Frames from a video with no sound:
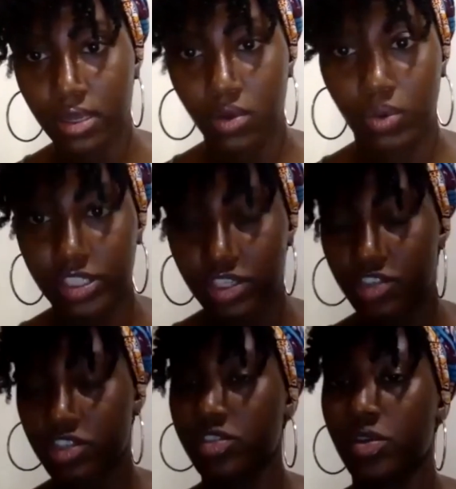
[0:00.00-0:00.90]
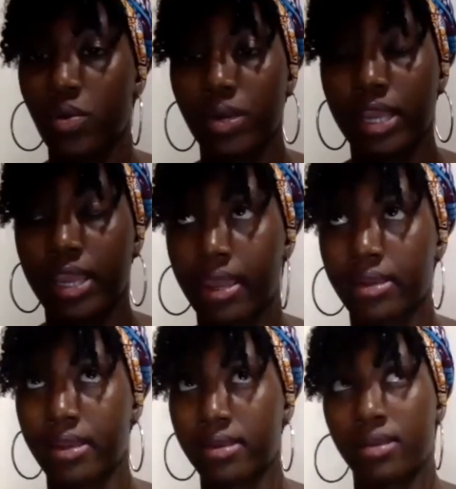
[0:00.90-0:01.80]
which is just tuning in
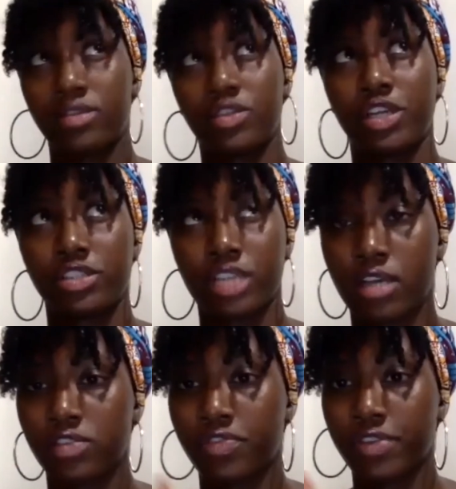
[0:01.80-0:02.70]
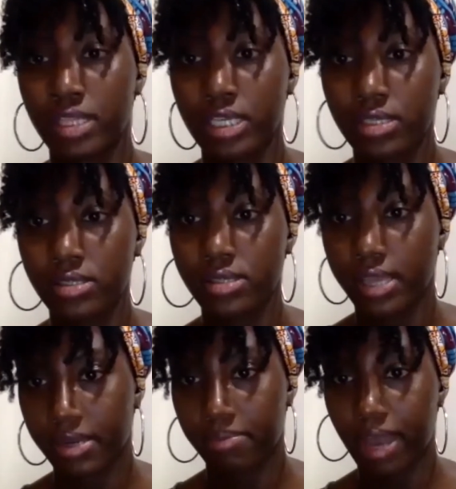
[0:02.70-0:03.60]
and to your child's feelings
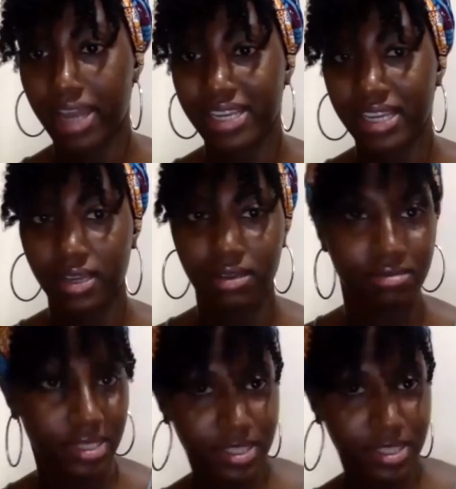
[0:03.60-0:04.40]
and embodying the